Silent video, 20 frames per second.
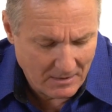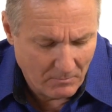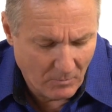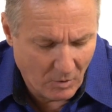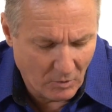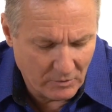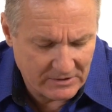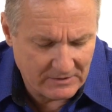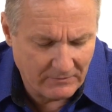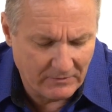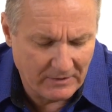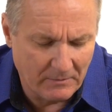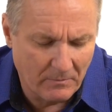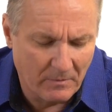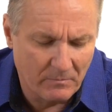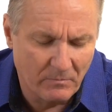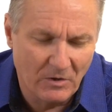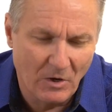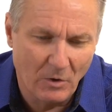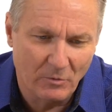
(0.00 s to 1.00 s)
most of
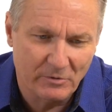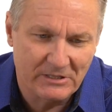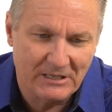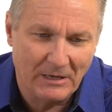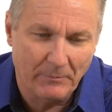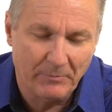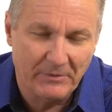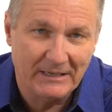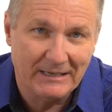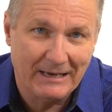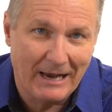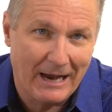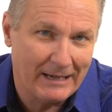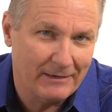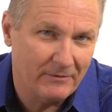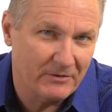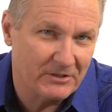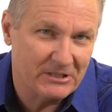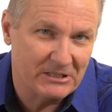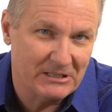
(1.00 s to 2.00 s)
them know something
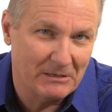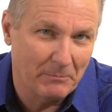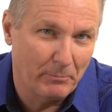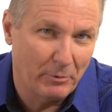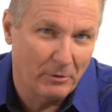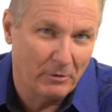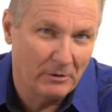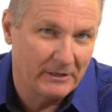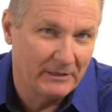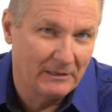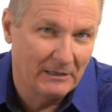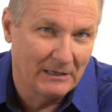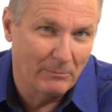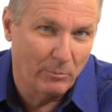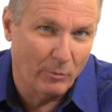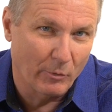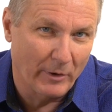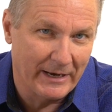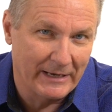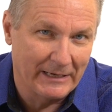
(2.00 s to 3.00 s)
kind of simple and
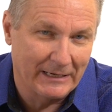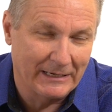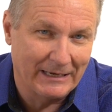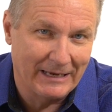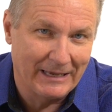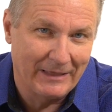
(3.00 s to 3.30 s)
liberating,